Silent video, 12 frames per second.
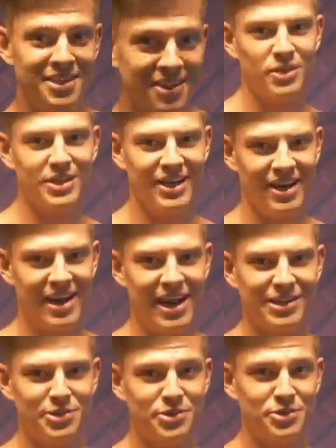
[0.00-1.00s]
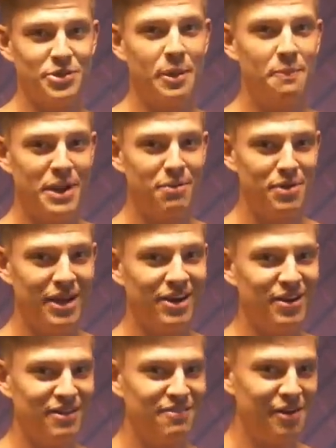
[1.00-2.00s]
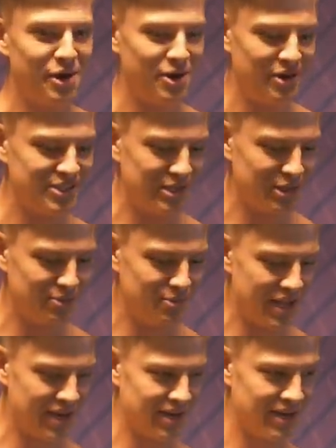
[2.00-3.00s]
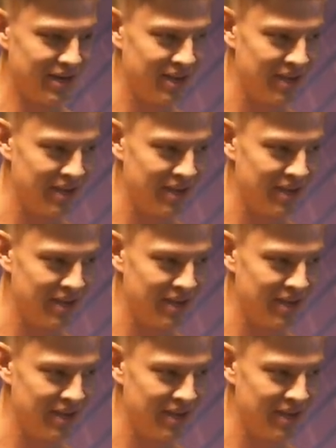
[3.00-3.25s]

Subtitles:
The one thing that I like to do to appear bigger on the photo and to look better